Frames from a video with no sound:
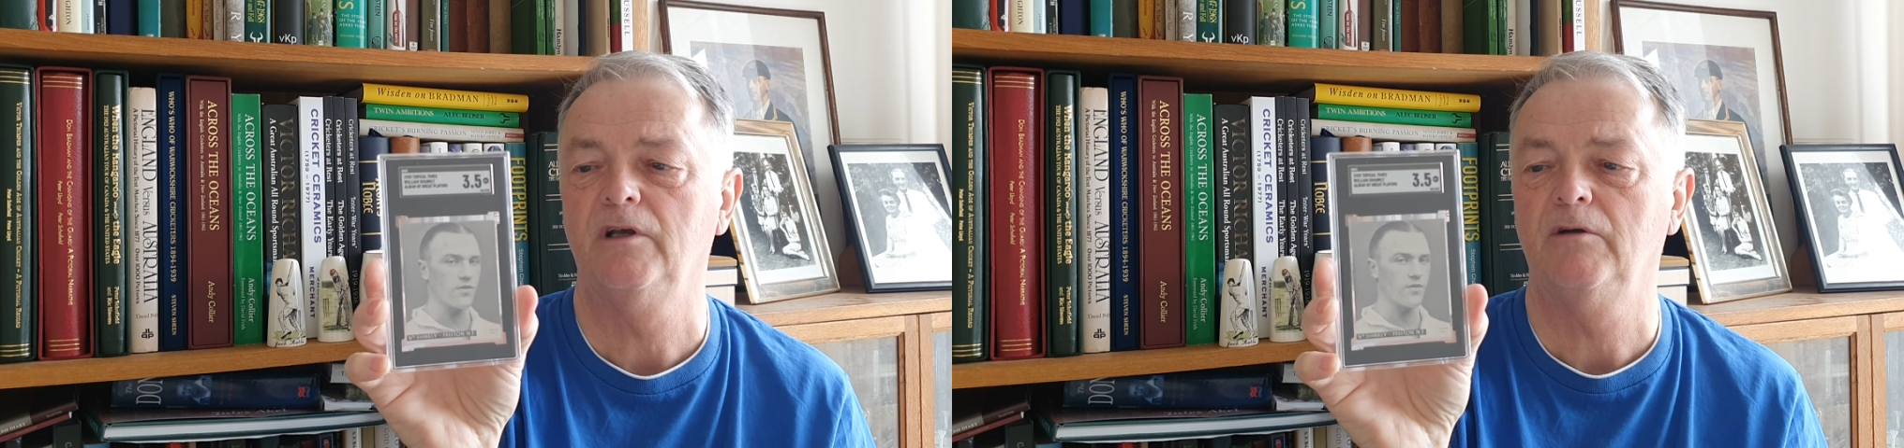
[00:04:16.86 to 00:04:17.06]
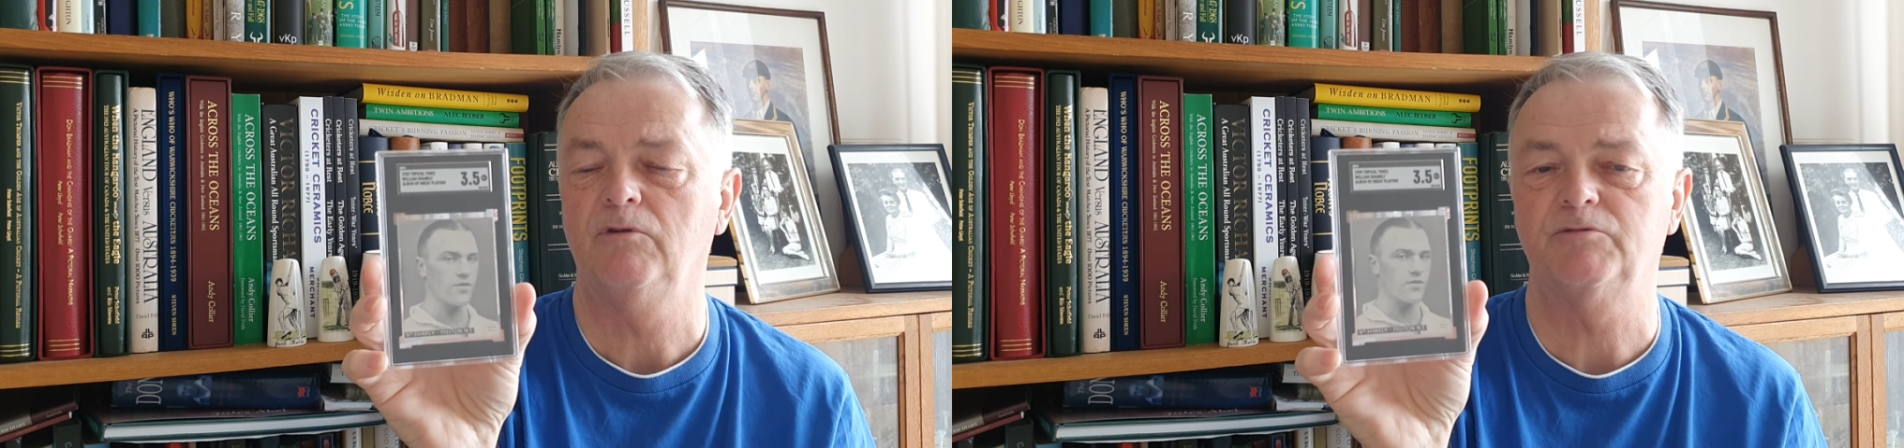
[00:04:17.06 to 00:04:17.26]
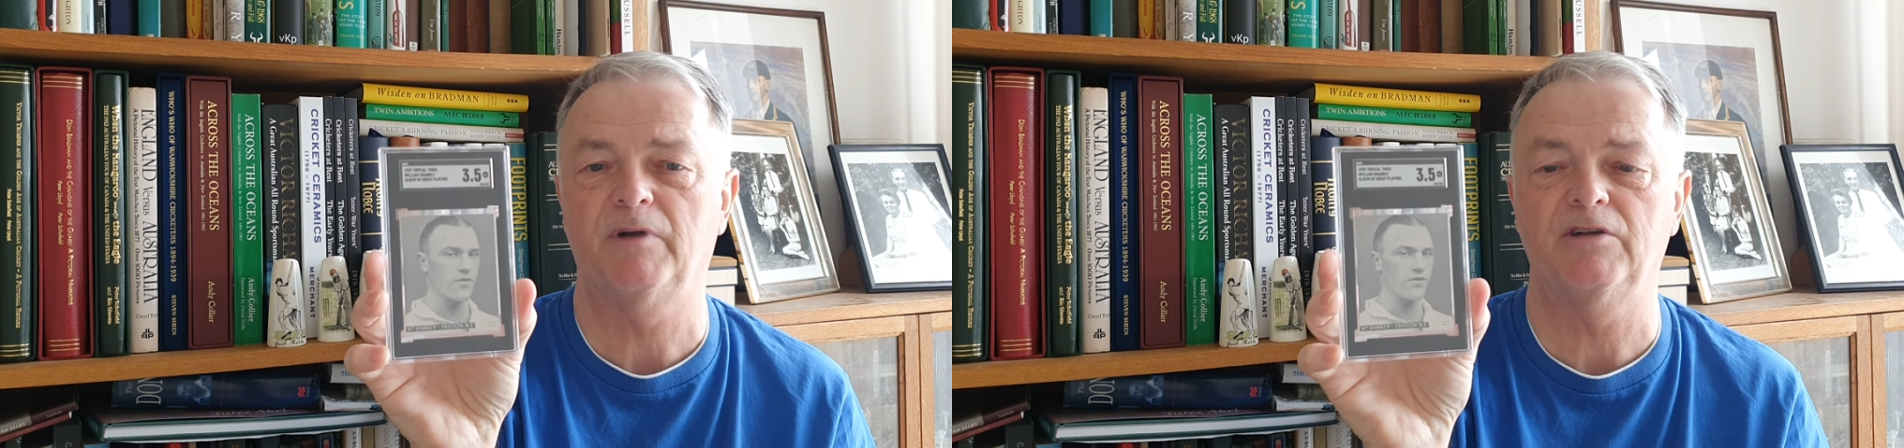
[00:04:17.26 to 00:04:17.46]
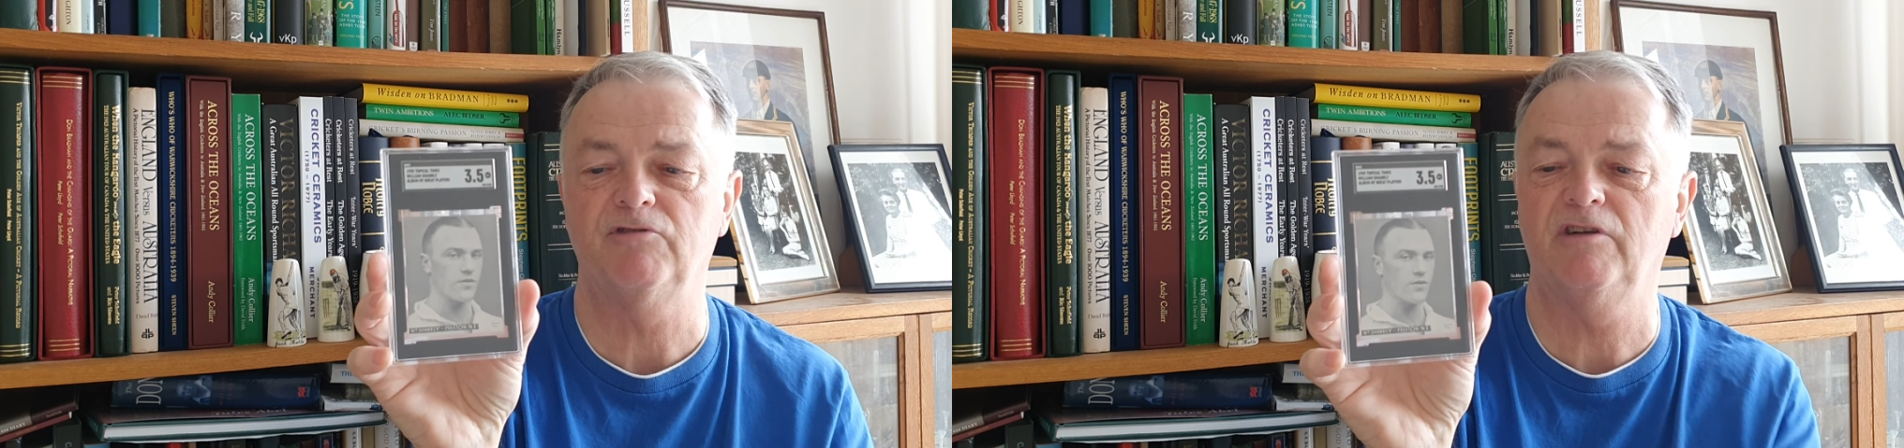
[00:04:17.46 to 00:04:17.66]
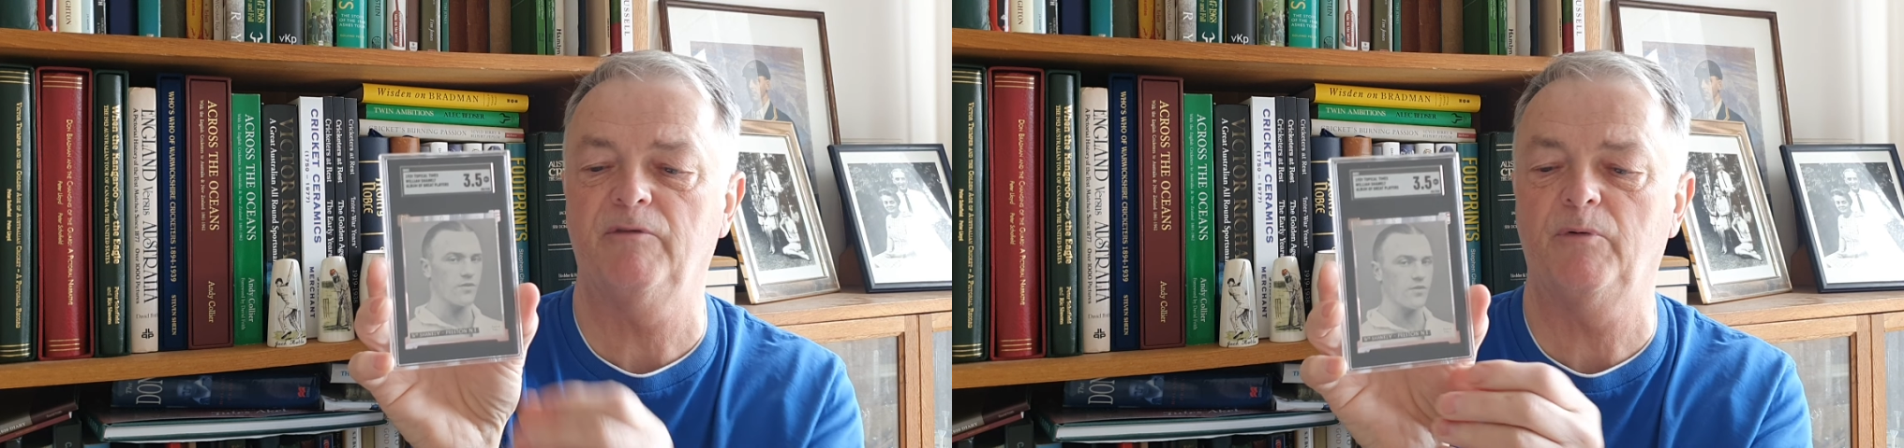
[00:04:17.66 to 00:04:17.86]
was manager
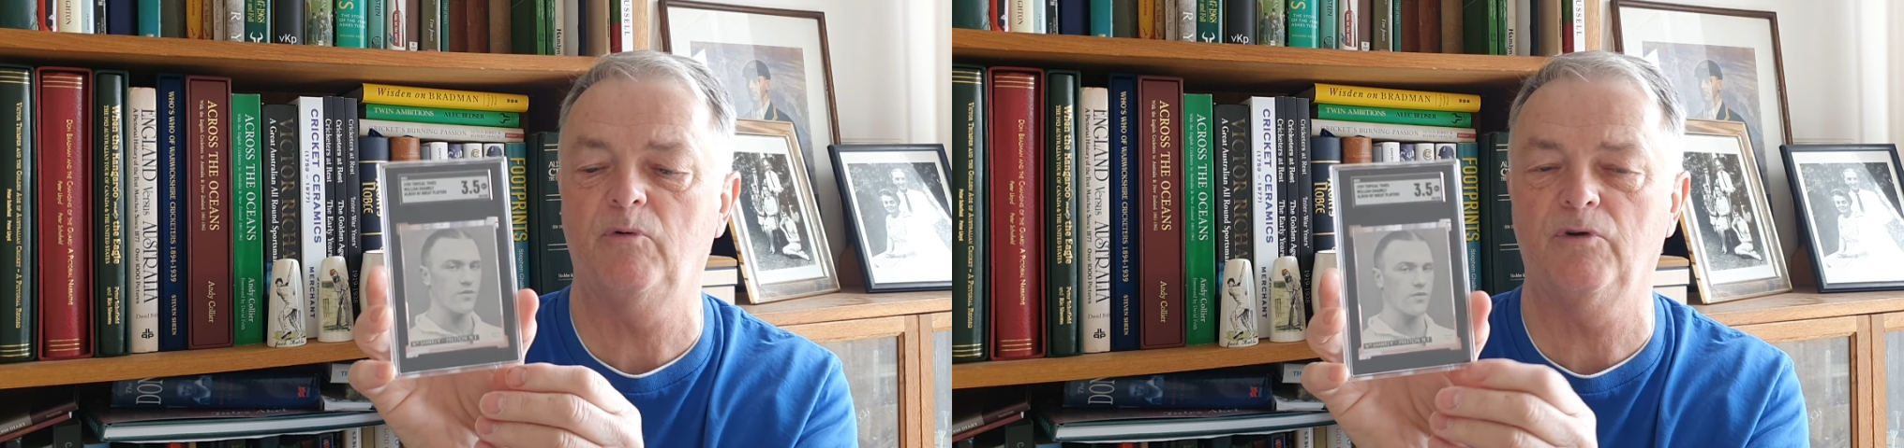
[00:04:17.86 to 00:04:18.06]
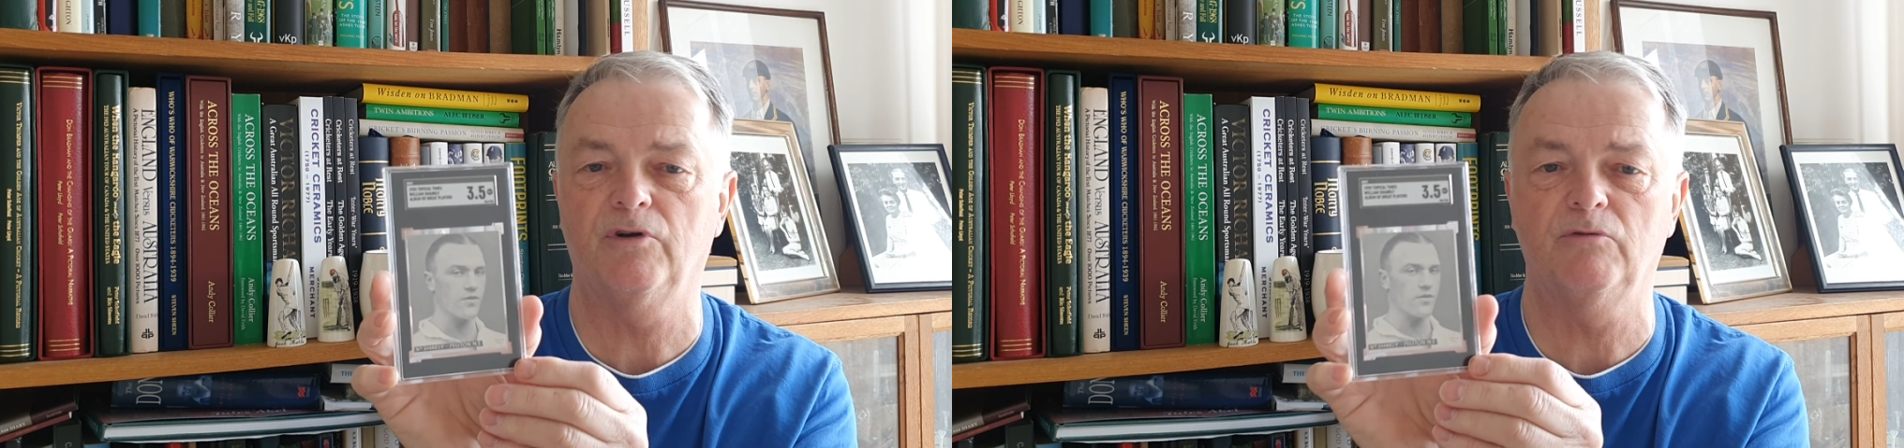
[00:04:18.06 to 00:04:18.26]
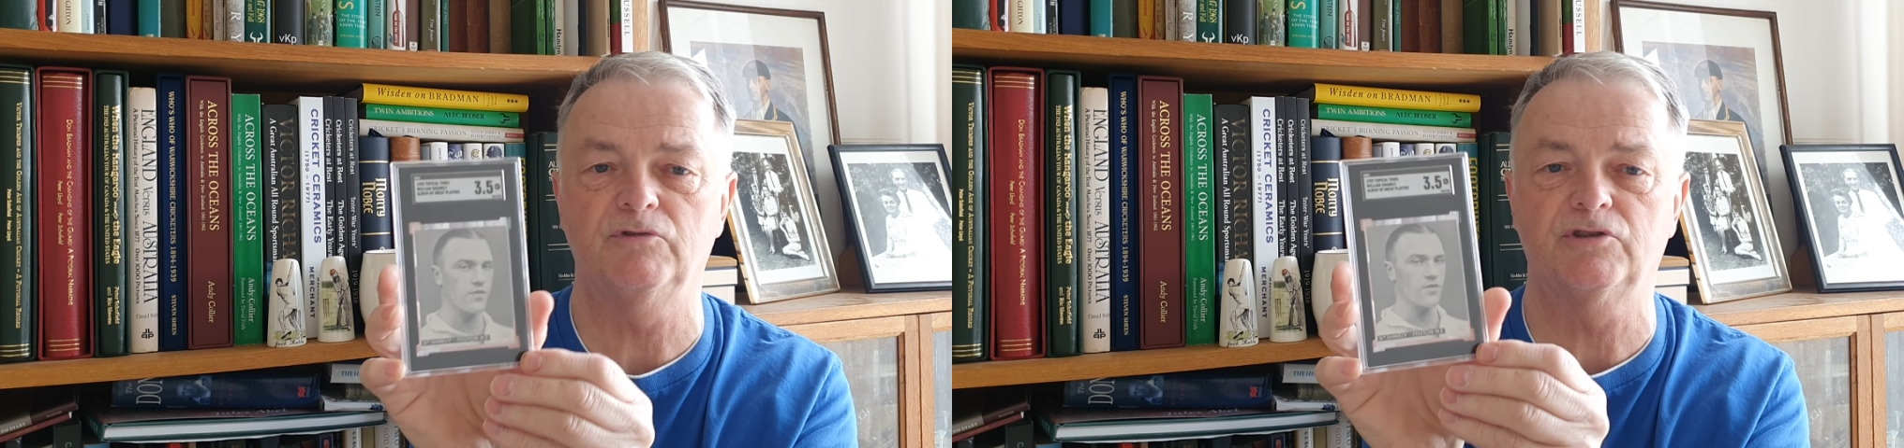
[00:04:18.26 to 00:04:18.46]
of Liverpool when I